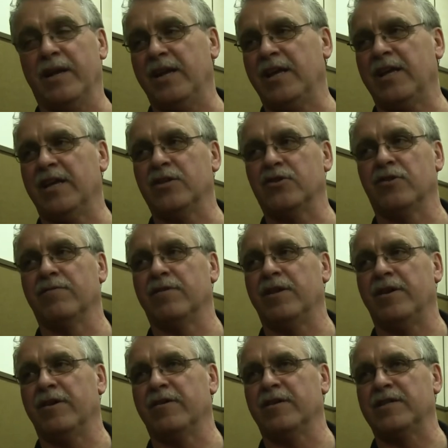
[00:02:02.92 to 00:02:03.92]
many kids over
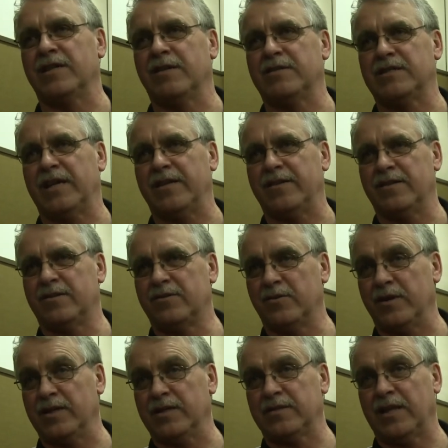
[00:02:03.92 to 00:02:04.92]
the years that have said
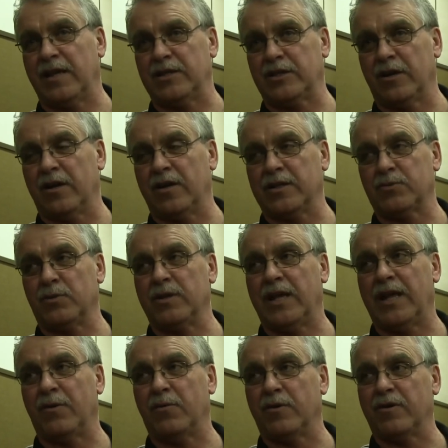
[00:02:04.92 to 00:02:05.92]
to us they saw us when
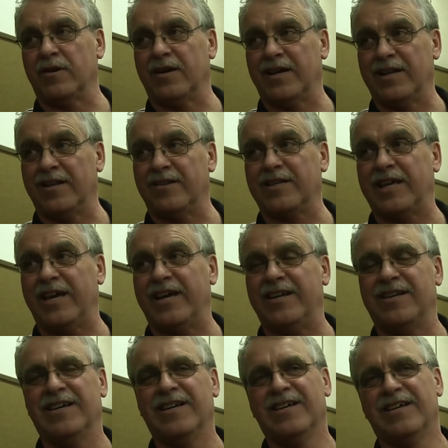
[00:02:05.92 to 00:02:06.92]
they were a little
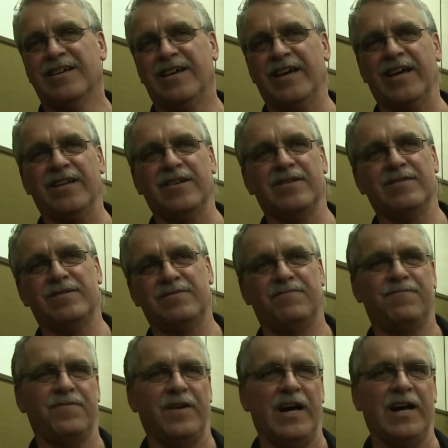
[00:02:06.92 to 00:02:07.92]
kid, and
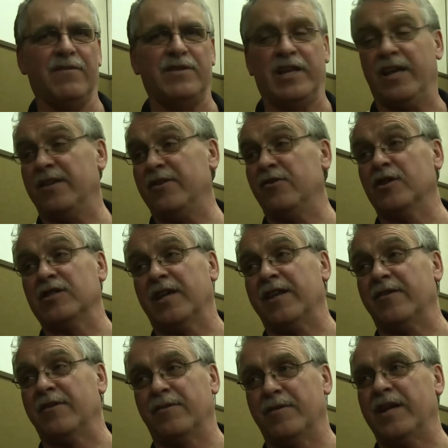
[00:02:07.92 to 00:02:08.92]
5, 10 years
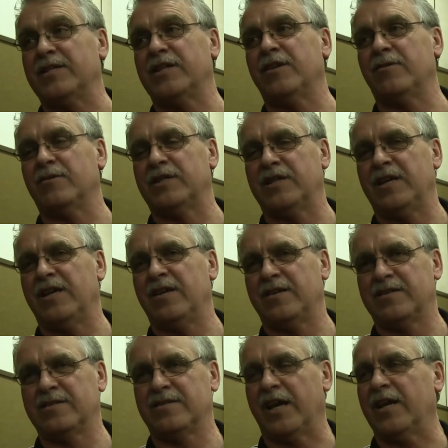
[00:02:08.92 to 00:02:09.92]
later they're at
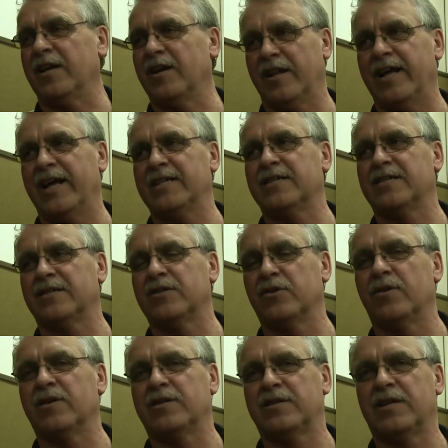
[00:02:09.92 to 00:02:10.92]
CUC taking classes. And
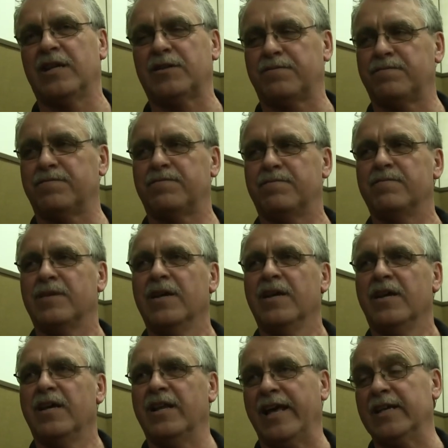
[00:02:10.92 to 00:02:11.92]
so it